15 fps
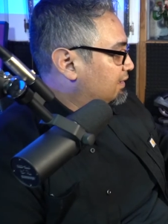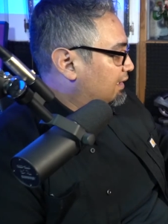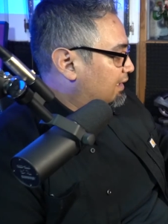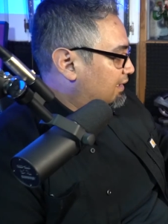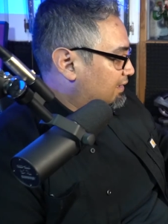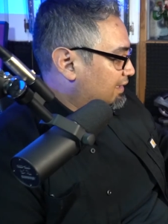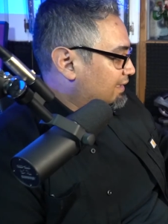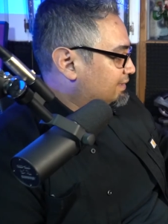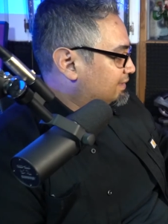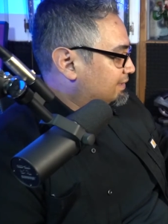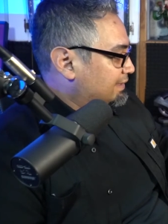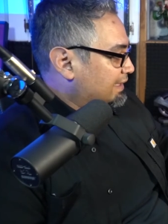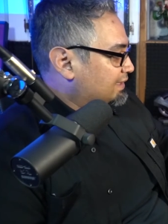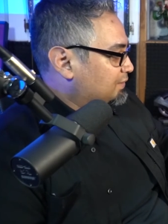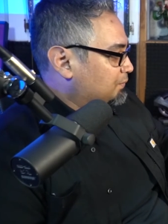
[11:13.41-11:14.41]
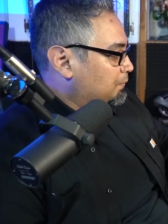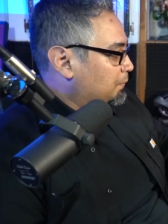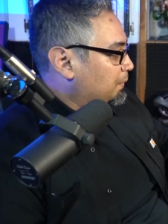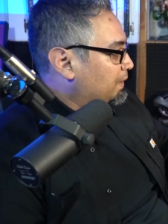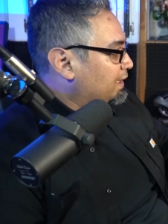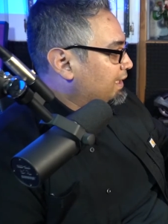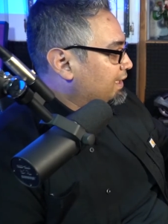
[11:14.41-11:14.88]
That's
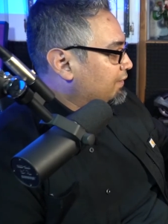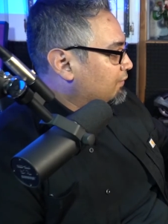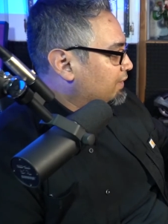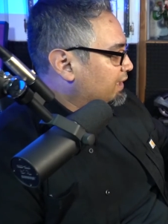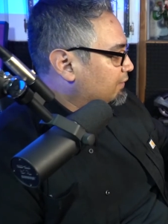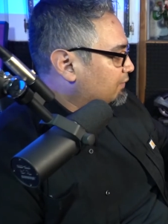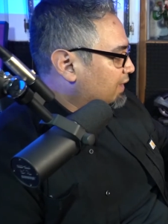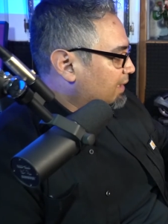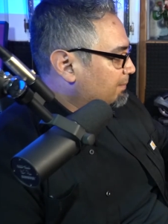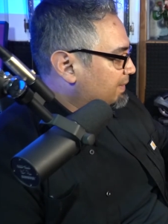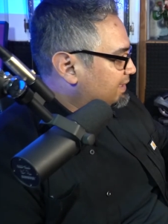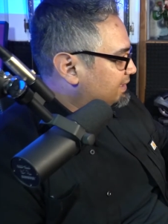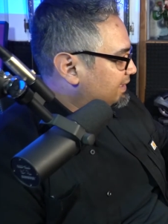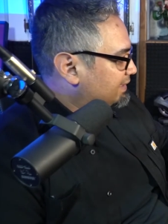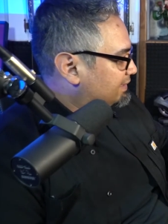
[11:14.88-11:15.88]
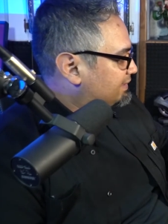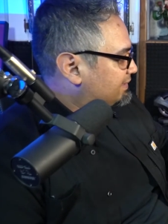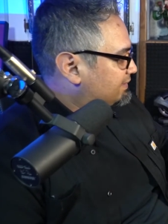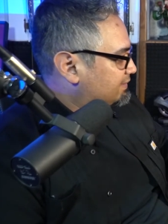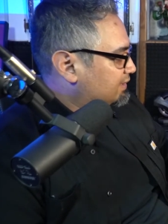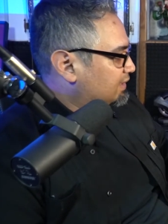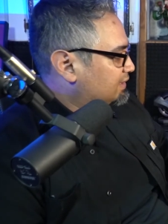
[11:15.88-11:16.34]
really the only gripe. It's
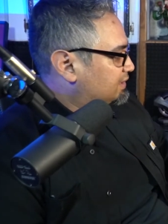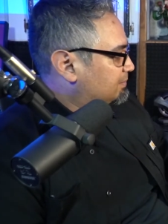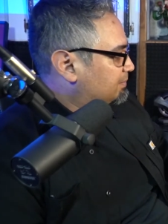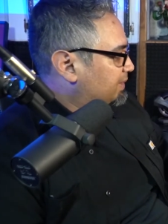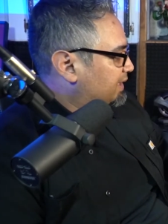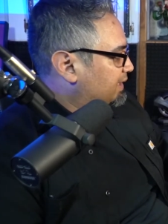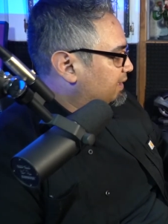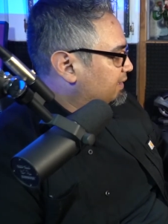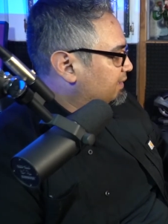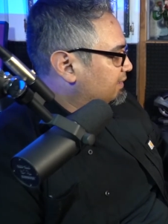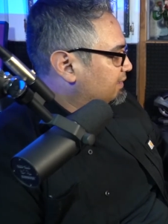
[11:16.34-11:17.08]
such a big